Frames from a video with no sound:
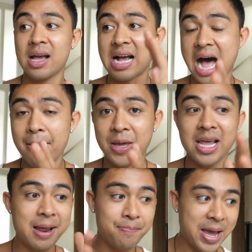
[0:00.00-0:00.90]

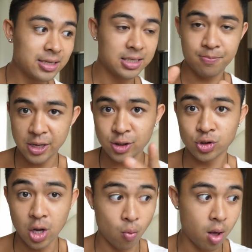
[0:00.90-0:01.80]
copying and pasting
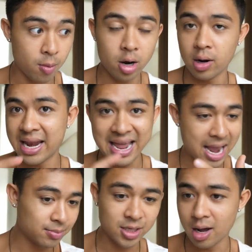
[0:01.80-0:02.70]
pictures on Walmart and
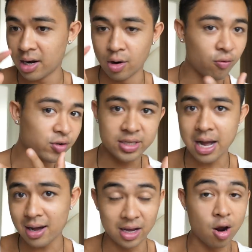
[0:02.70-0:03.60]
Amazon and
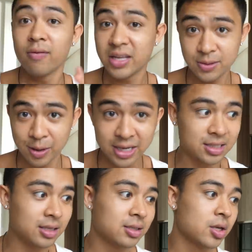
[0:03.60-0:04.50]
Overstock and all these
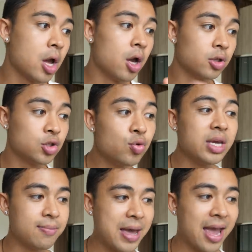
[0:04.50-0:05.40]
places to
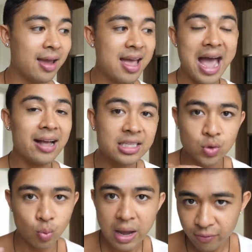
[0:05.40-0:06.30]
eBay and
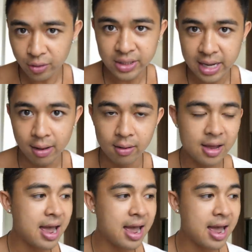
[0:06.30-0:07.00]
just wait for a sale.